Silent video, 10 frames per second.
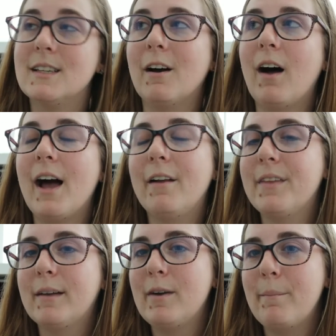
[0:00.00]
So I don't
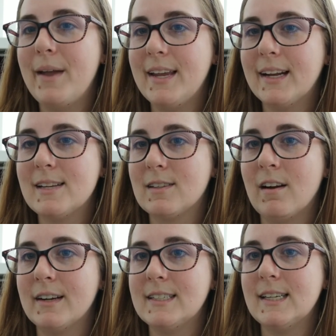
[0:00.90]
think I'm going to make it as
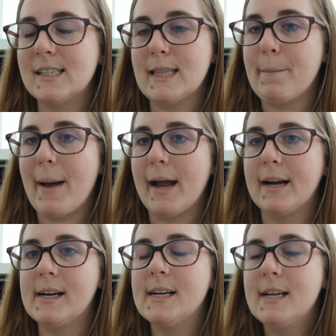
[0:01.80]
long as it is in the
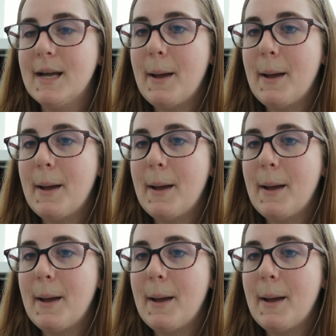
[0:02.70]
pattern,